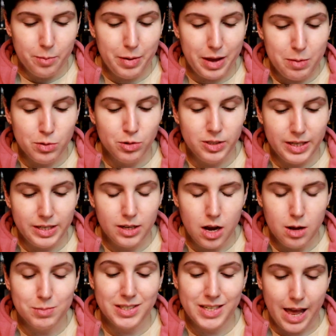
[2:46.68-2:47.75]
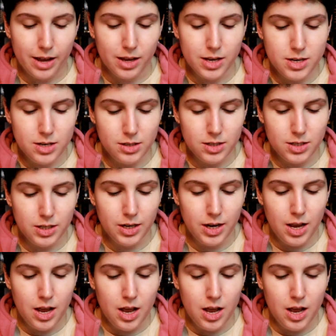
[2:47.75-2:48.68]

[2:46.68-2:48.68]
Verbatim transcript: Babel did come second,